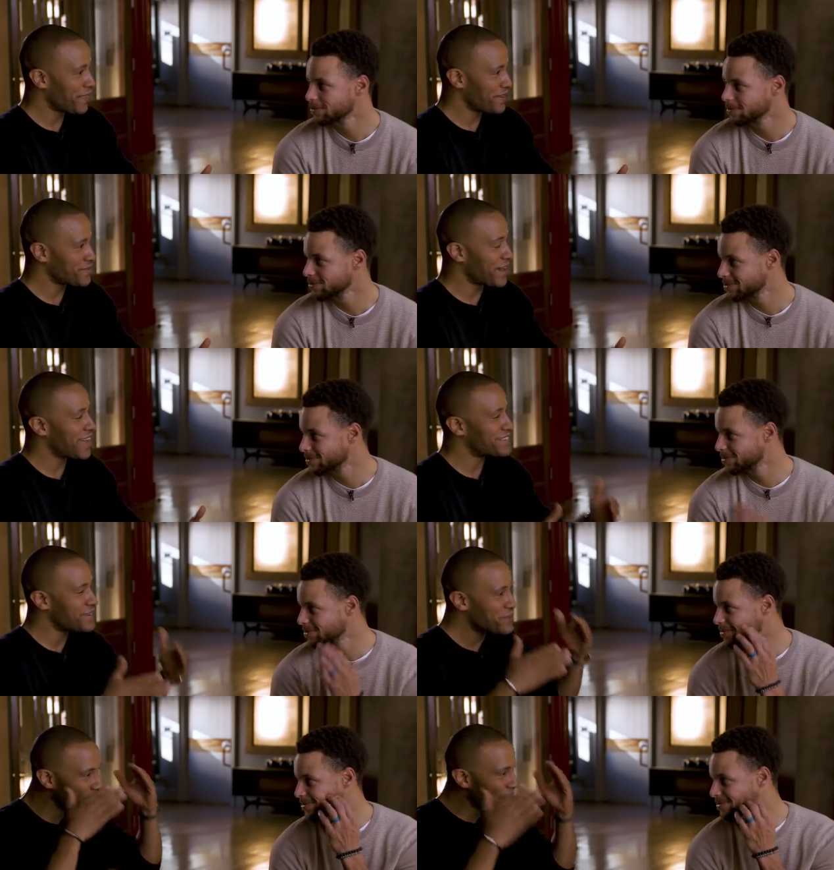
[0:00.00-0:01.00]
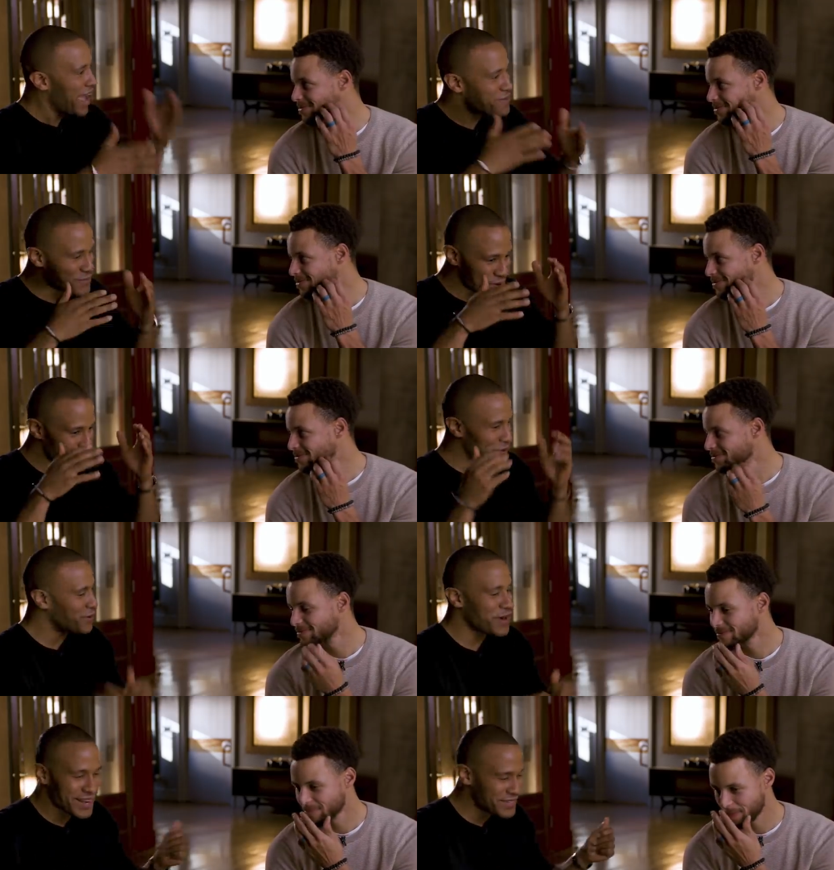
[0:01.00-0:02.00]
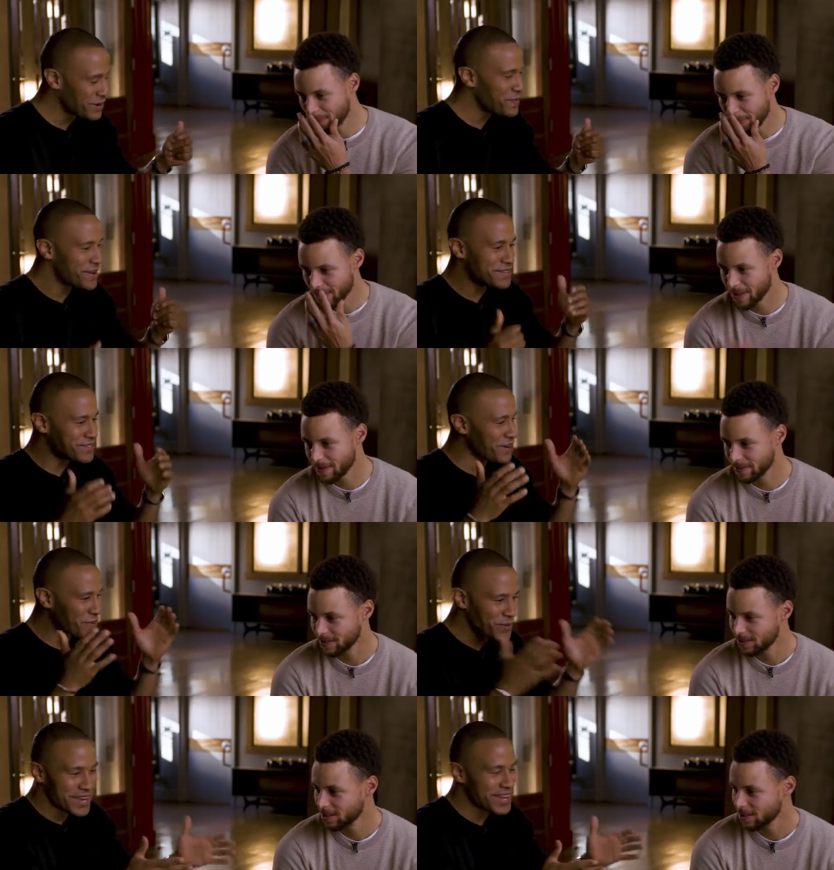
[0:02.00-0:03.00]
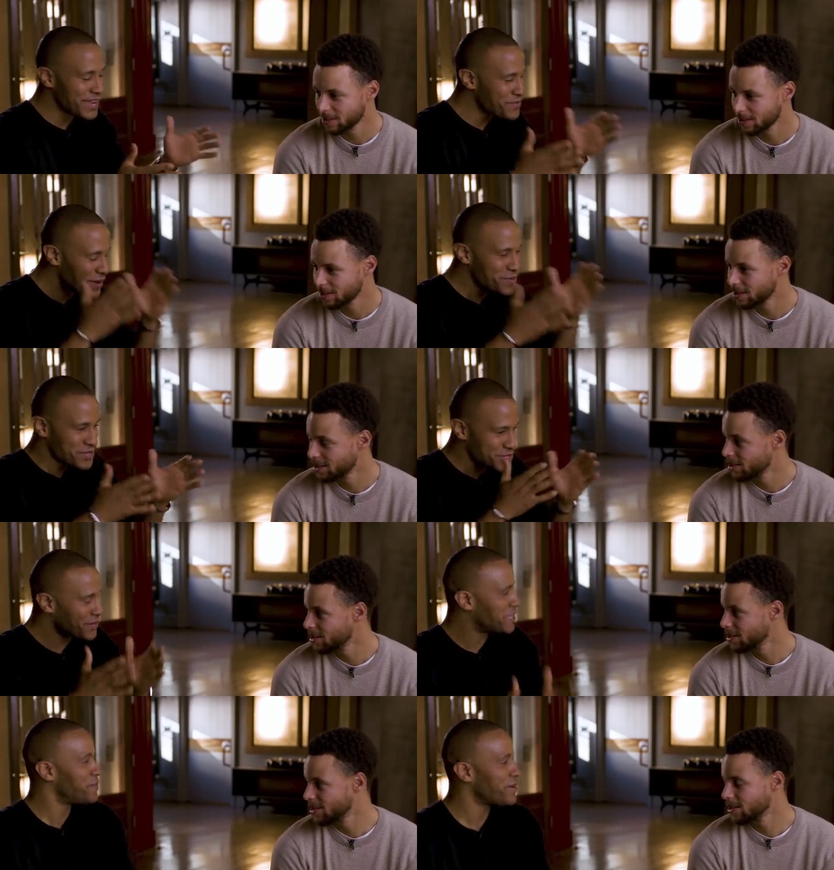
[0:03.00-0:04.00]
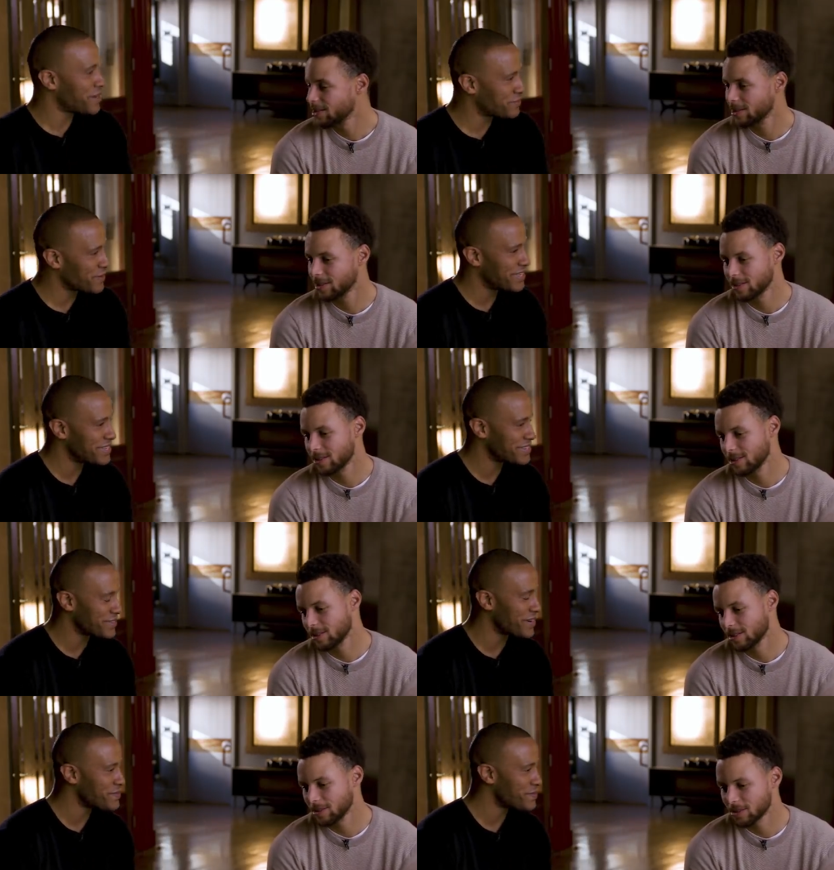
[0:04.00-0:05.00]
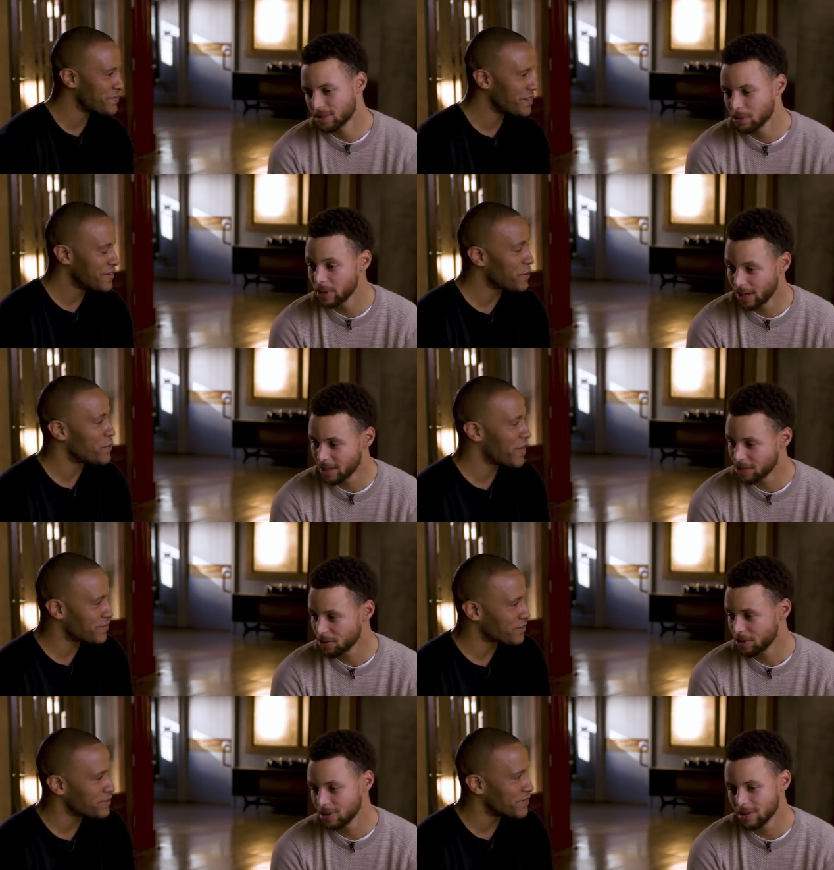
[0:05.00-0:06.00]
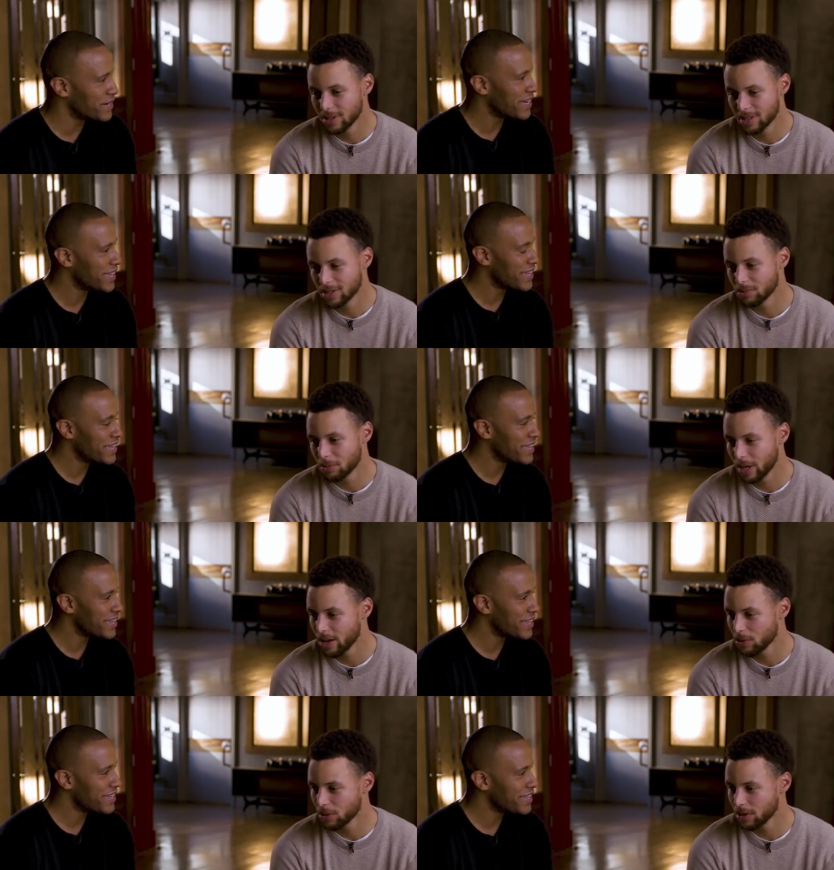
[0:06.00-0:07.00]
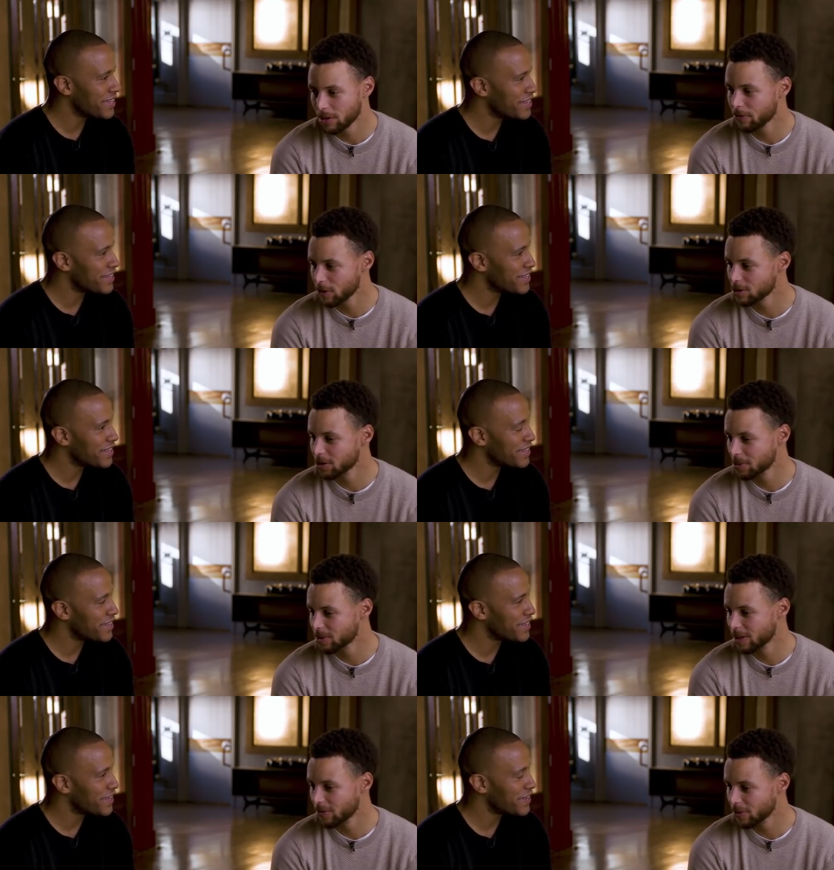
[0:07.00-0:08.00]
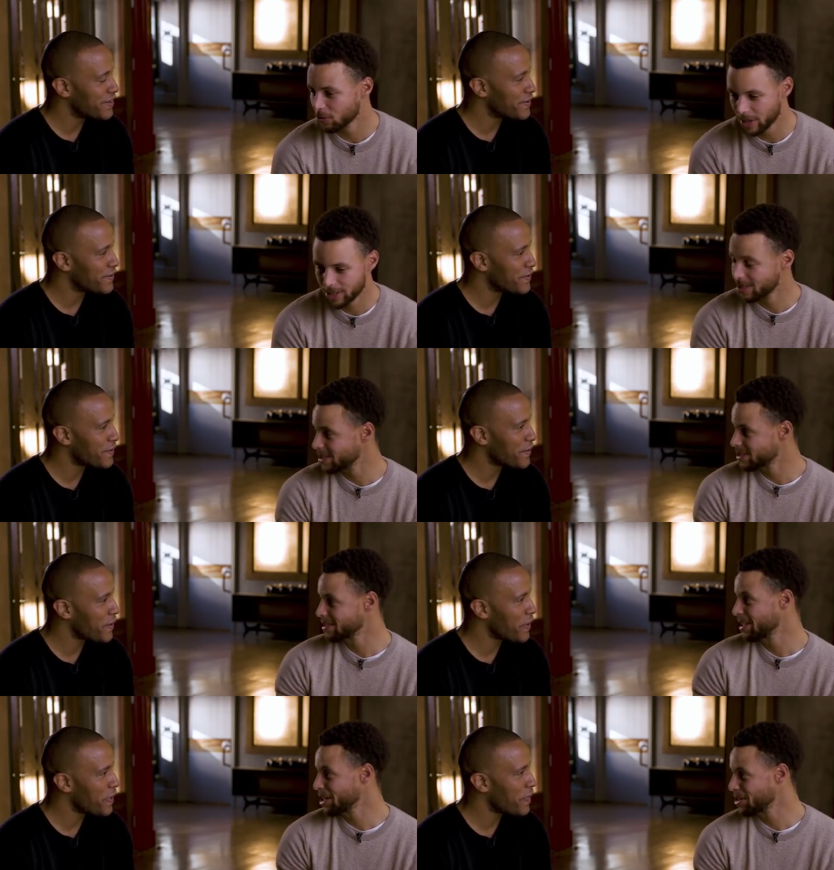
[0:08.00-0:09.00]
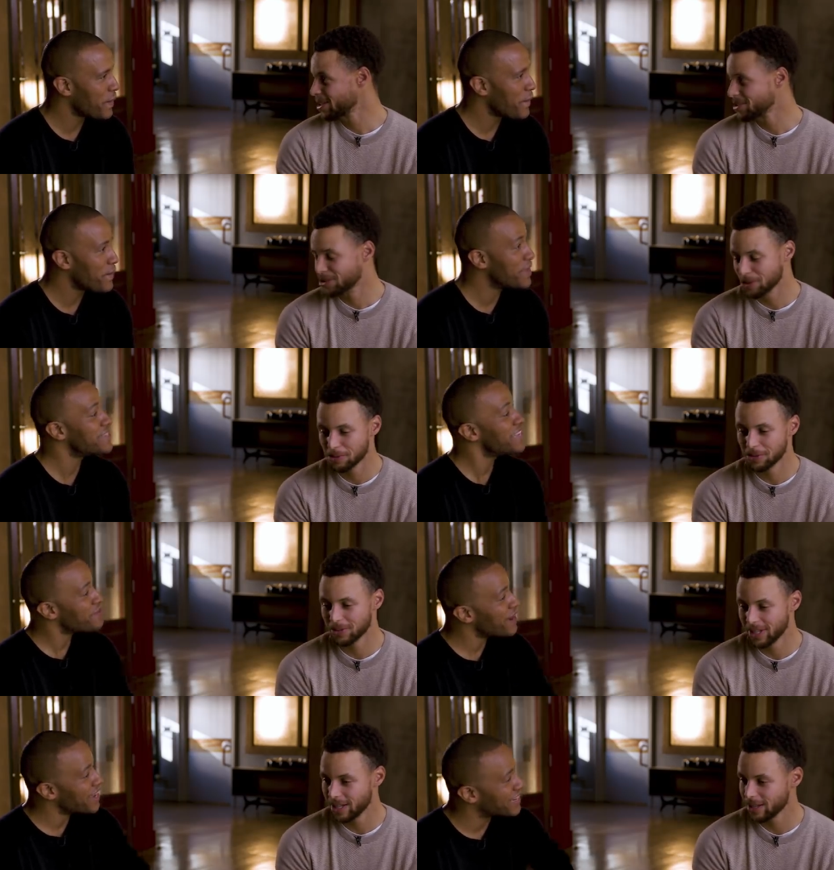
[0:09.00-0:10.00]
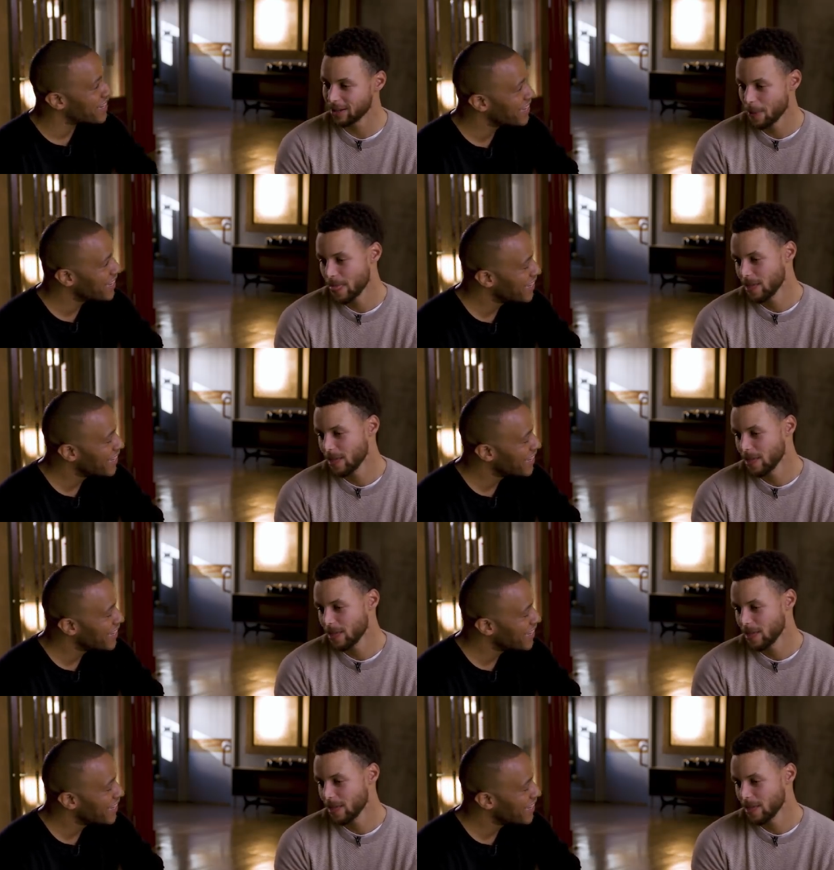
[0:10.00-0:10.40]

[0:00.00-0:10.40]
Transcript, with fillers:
Speaker 1: mm-hmm. right? So, what happened when you cracked it open and you started reading it? What was your experience reading this script? To be honest with
Speaker 2: you, this is probably one of the first scripts I've read in its entirety in terms is that of right? like